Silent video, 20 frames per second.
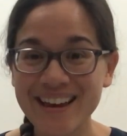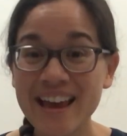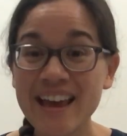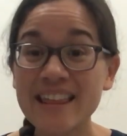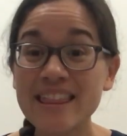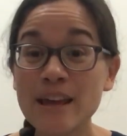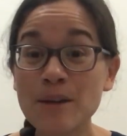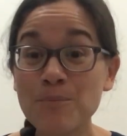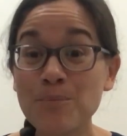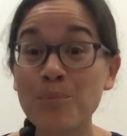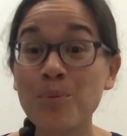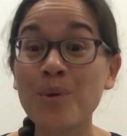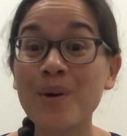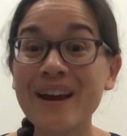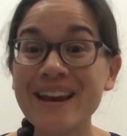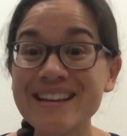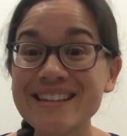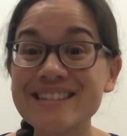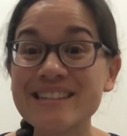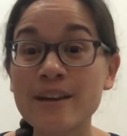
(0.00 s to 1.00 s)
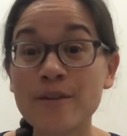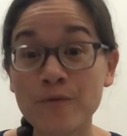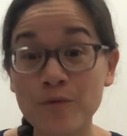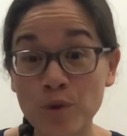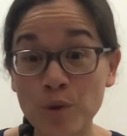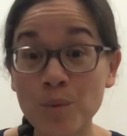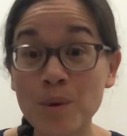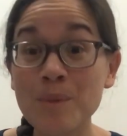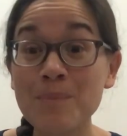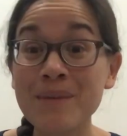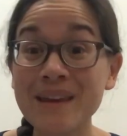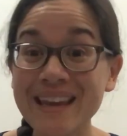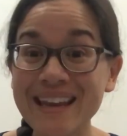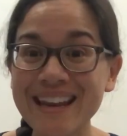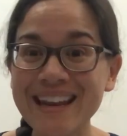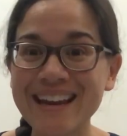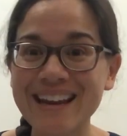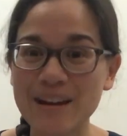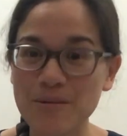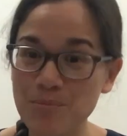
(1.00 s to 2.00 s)
Then praise them for
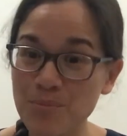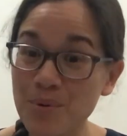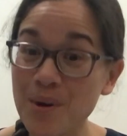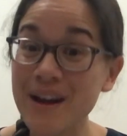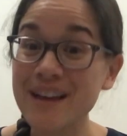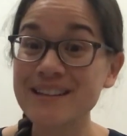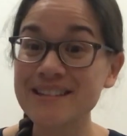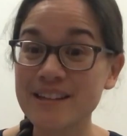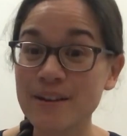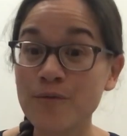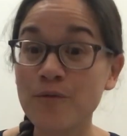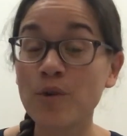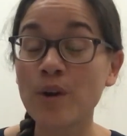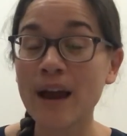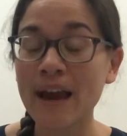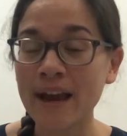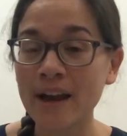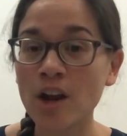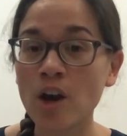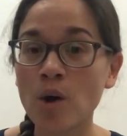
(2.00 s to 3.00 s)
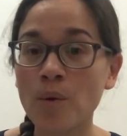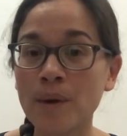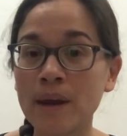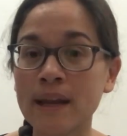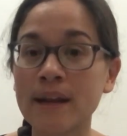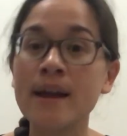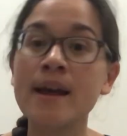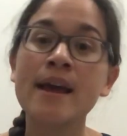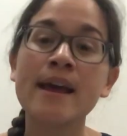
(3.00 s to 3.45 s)
repeating it. Praise them for echoing.